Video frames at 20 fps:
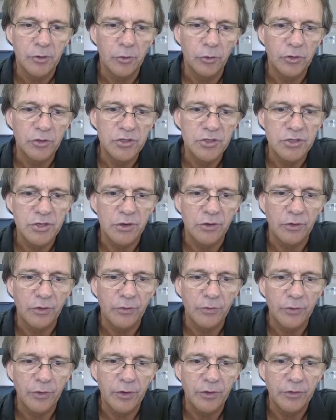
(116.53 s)
according to
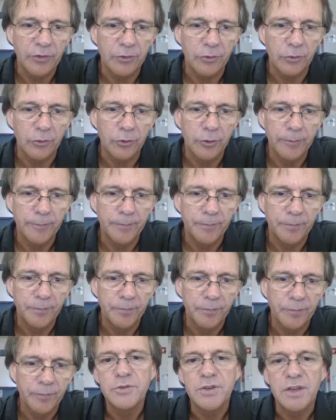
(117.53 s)
Newton's first law,
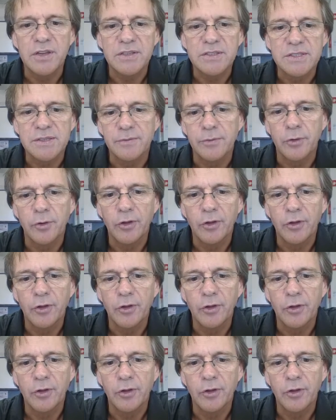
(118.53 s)
an object's